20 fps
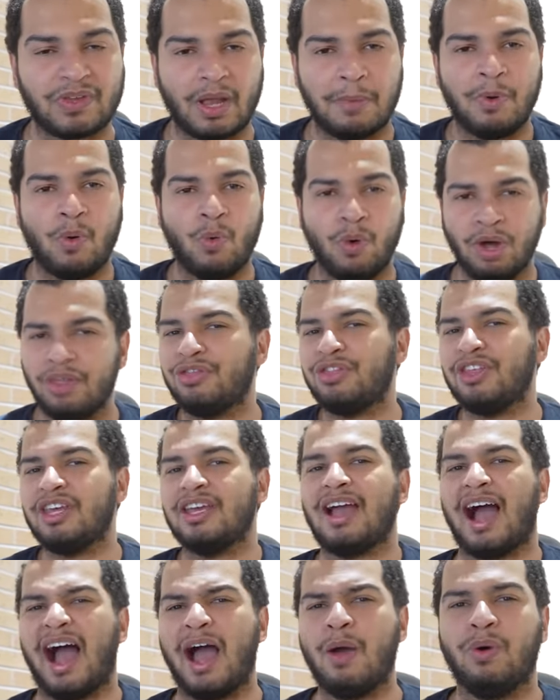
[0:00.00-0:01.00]
But one
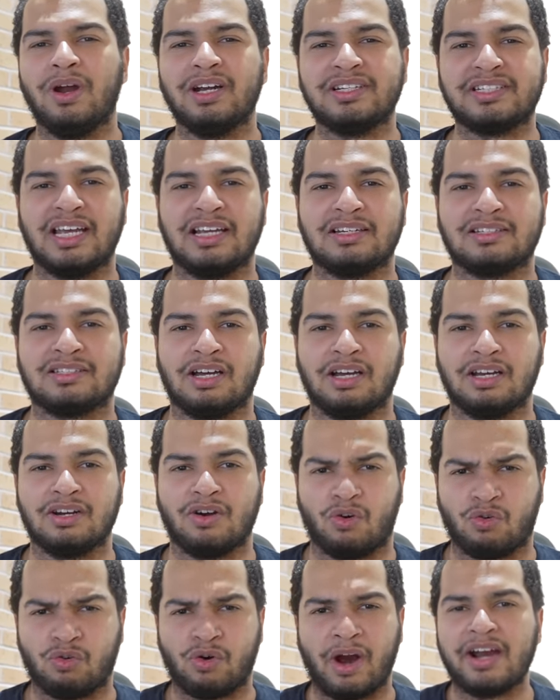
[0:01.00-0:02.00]
thing I wanted to get done
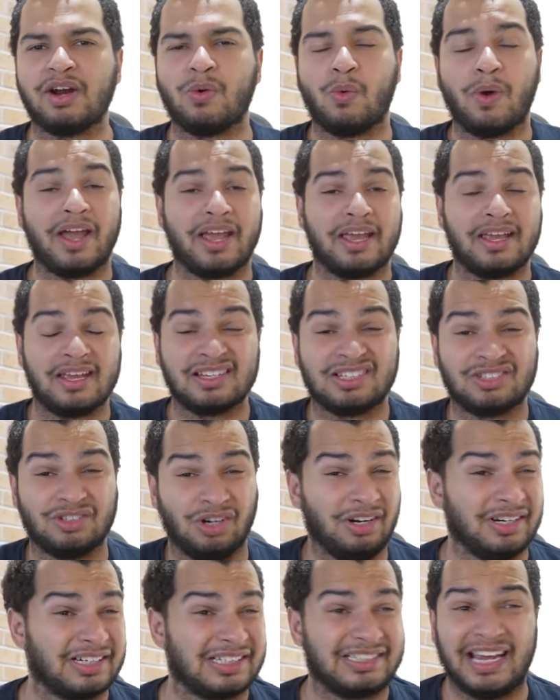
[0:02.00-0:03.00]
right away is
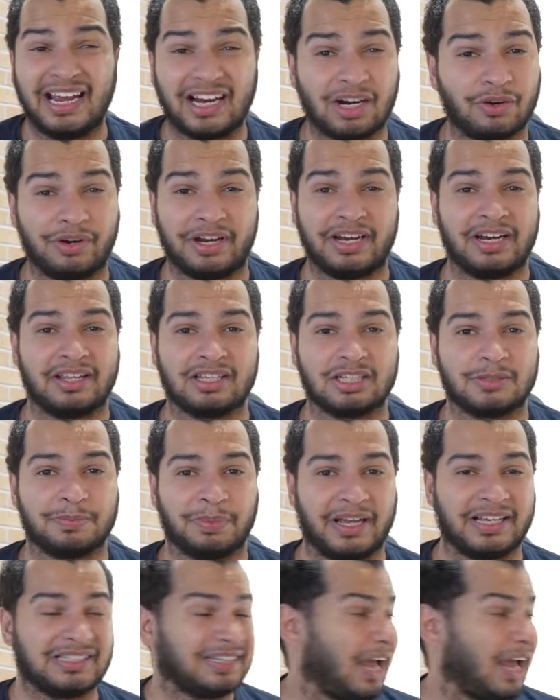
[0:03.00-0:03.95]
start decorating this place.